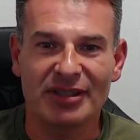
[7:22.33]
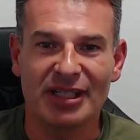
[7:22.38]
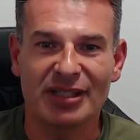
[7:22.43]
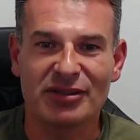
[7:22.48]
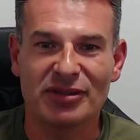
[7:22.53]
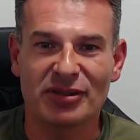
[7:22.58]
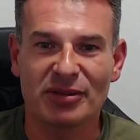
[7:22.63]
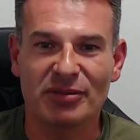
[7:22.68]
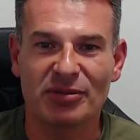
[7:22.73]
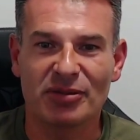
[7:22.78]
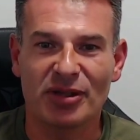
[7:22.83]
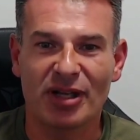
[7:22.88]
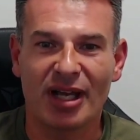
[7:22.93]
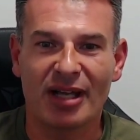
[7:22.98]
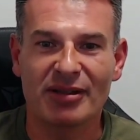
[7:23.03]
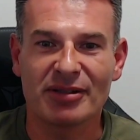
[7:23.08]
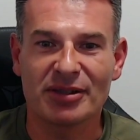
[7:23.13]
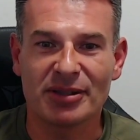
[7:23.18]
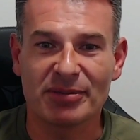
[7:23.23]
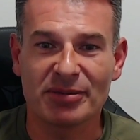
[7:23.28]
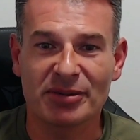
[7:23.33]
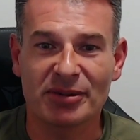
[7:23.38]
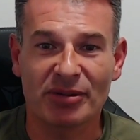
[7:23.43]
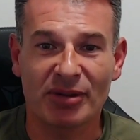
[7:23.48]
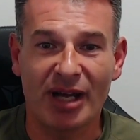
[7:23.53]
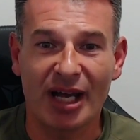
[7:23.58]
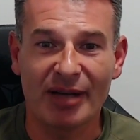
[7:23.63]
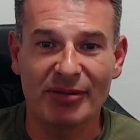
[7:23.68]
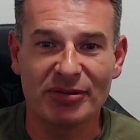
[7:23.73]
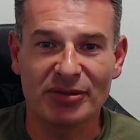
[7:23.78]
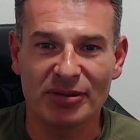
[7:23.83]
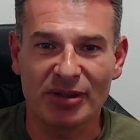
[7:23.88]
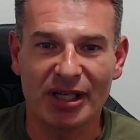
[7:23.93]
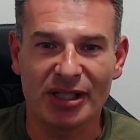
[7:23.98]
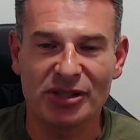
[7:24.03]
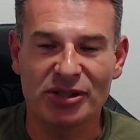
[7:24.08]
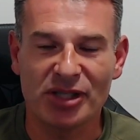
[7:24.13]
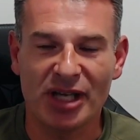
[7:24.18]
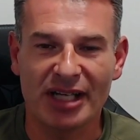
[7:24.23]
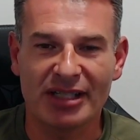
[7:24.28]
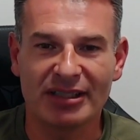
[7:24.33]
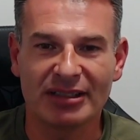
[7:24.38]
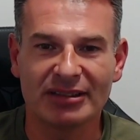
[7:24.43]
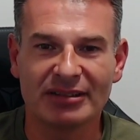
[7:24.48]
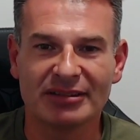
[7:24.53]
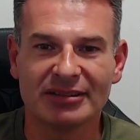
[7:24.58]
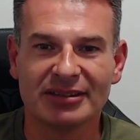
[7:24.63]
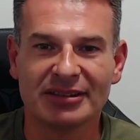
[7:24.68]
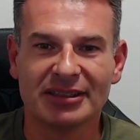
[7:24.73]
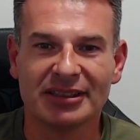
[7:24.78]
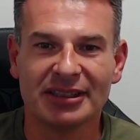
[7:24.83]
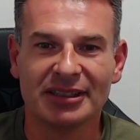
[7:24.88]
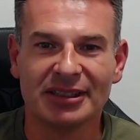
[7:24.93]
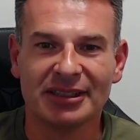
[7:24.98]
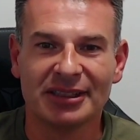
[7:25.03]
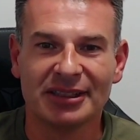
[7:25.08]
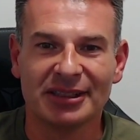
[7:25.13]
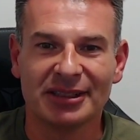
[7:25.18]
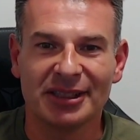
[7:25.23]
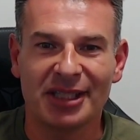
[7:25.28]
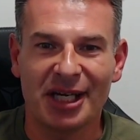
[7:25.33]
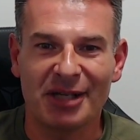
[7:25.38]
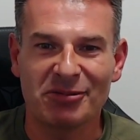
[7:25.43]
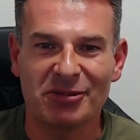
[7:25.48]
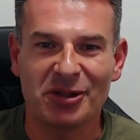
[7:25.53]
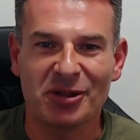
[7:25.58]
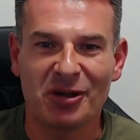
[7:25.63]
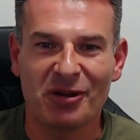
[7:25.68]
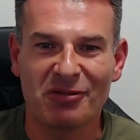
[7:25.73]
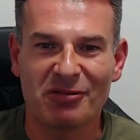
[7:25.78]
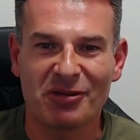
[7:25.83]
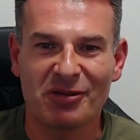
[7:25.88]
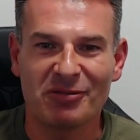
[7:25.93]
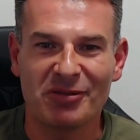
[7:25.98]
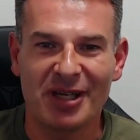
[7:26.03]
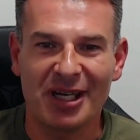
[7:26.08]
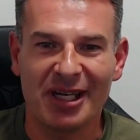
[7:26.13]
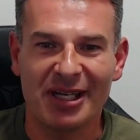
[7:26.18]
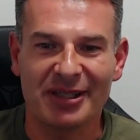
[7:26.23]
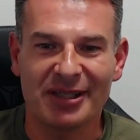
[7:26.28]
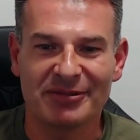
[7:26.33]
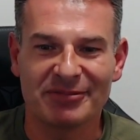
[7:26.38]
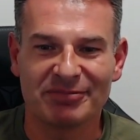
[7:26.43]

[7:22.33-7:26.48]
and subscribe to our channel, and we go from there.